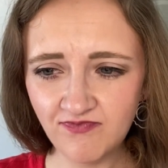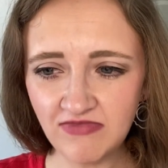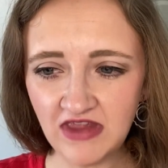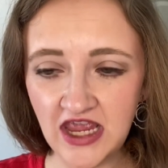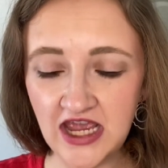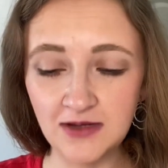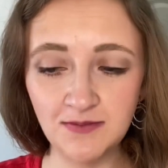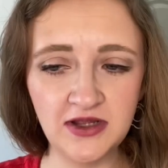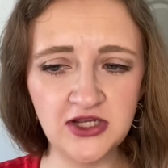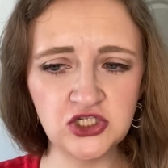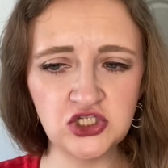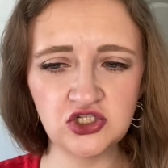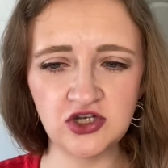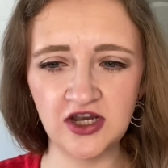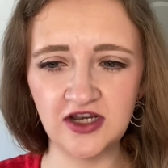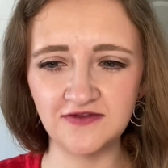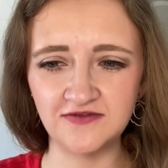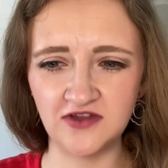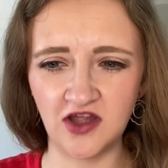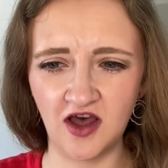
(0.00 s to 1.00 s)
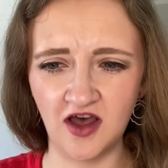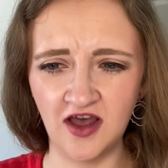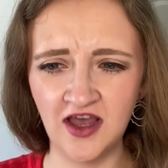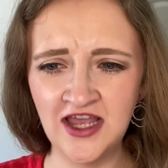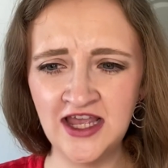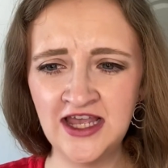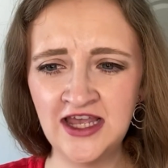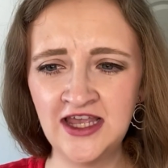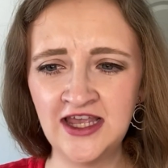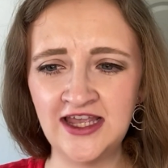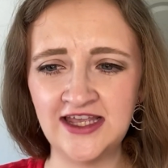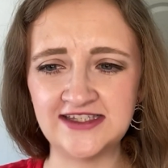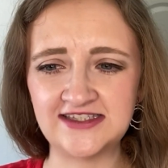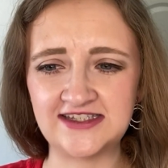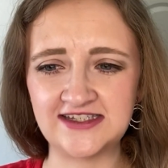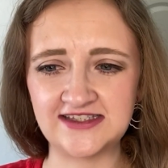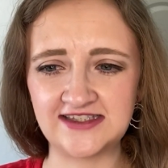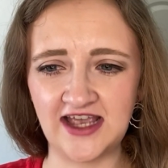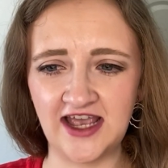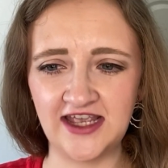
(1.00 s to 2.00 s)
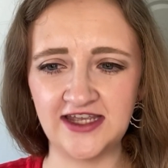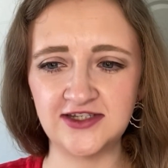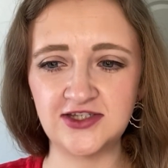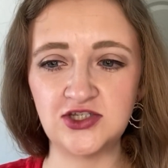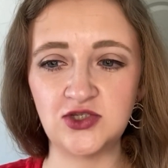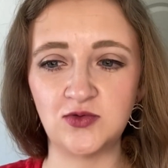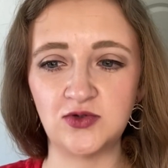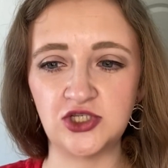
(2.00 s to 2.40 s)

Administrative law is designed to